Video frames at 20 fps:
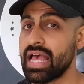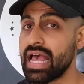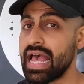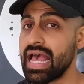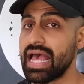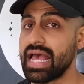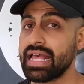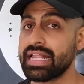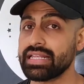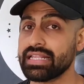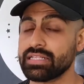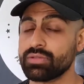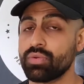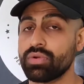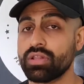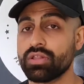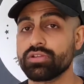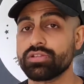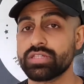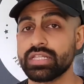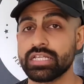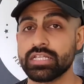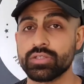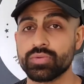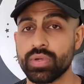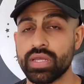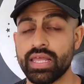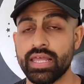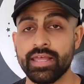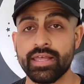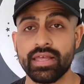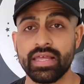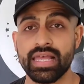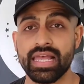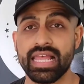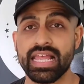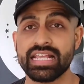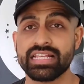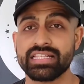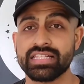And it's one of those things where
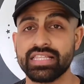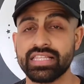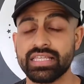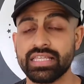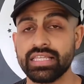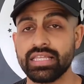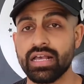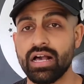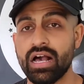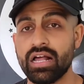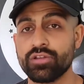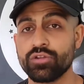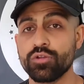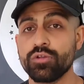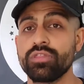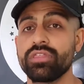I do